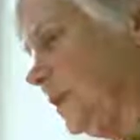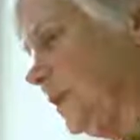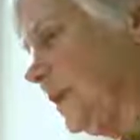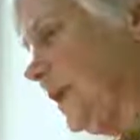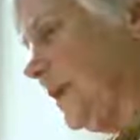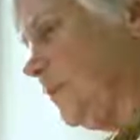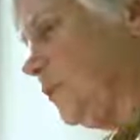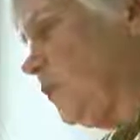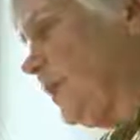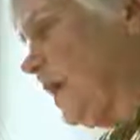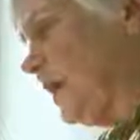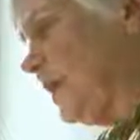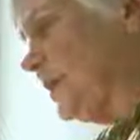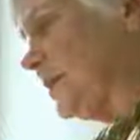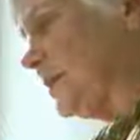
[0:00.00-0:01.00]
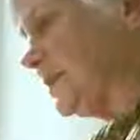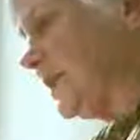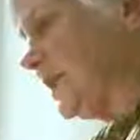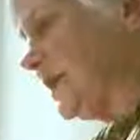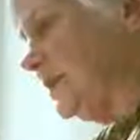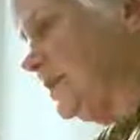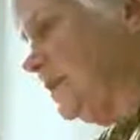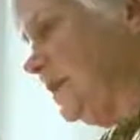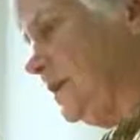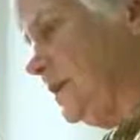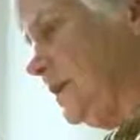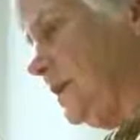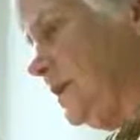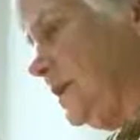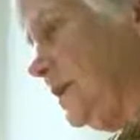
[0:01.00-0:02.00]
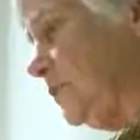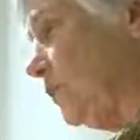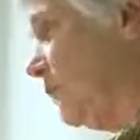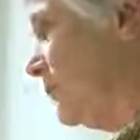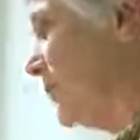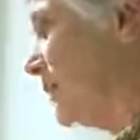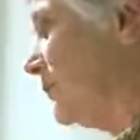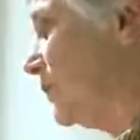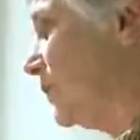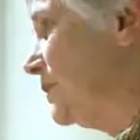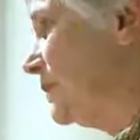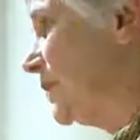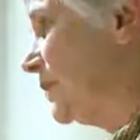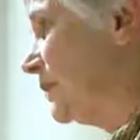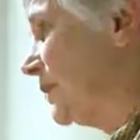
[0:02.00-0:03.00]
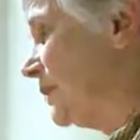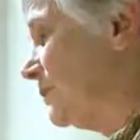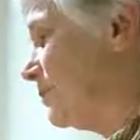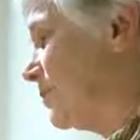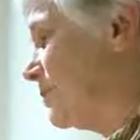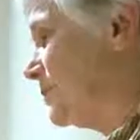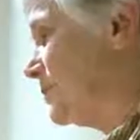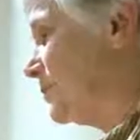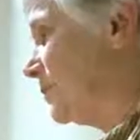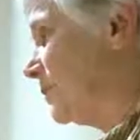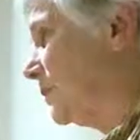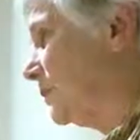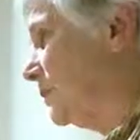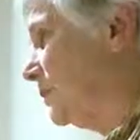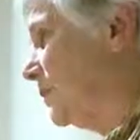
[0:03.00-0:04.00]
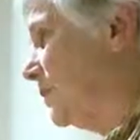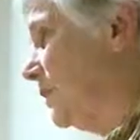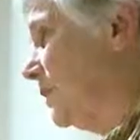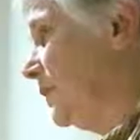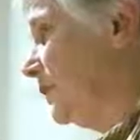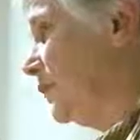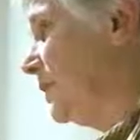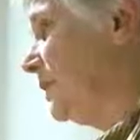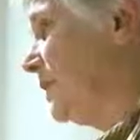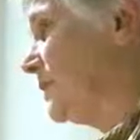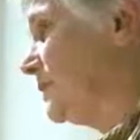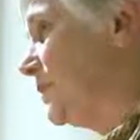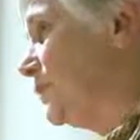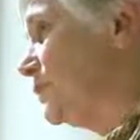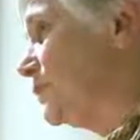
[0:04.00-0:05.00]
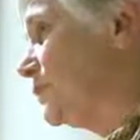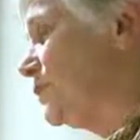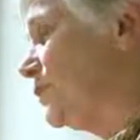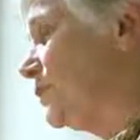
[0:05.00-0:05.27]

and came away and said, we met a very dedicated principal. We met teachers who